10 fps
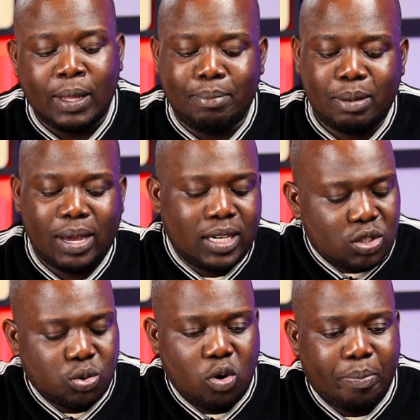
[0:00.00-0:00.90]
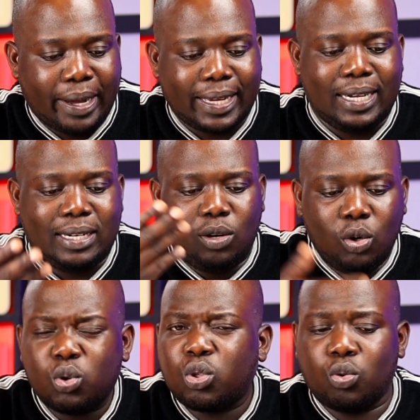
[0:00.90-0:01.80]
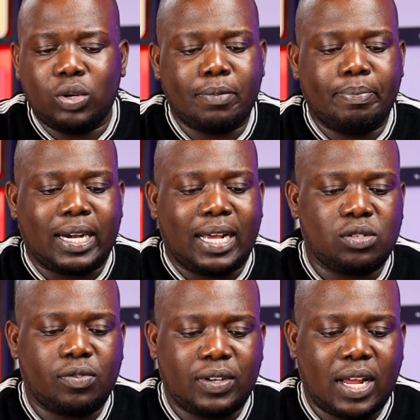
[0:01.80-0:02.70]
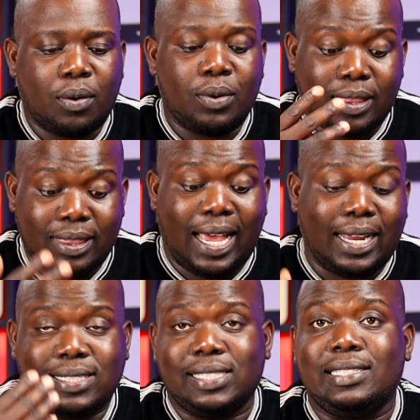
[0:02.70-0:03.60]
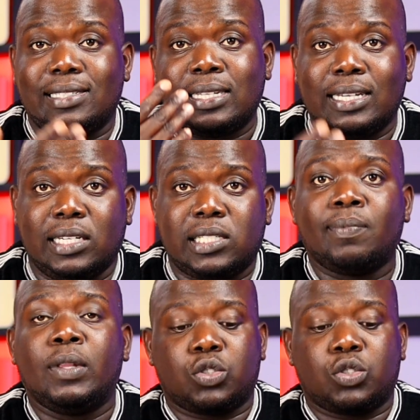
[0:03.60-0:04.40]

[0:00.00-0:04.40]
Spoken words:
Maybe I need to go back and look through it, but as of now, that is it.